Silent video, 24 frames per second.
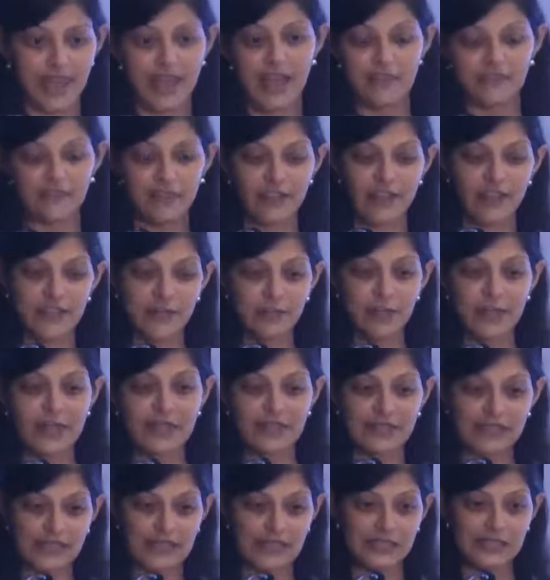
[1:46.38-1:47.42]
further
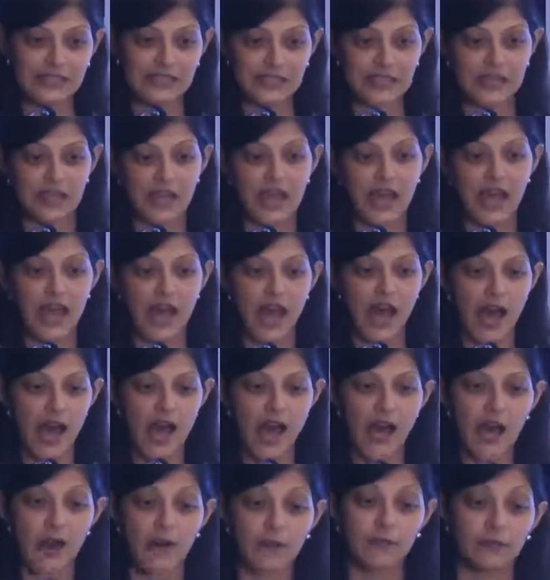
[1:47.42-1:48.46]
basis
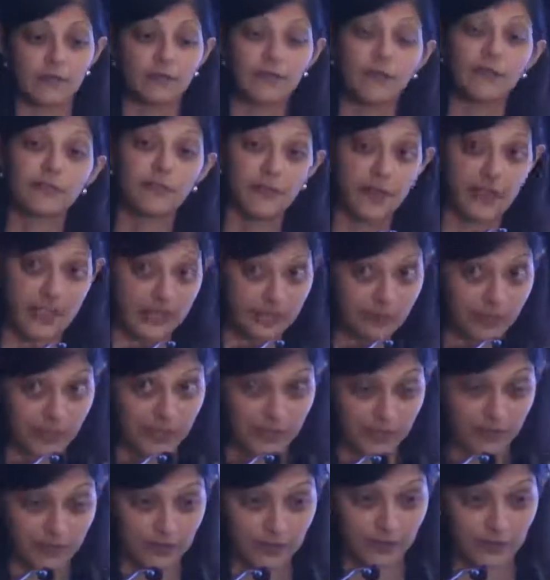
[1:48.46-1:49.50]
for first
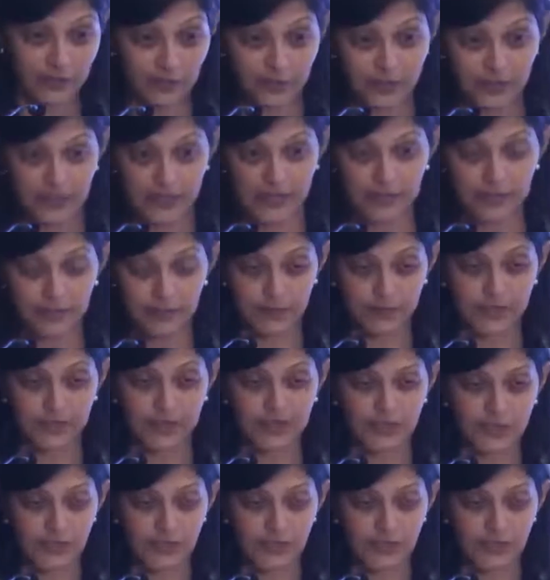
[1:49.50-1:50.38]
medical use claims.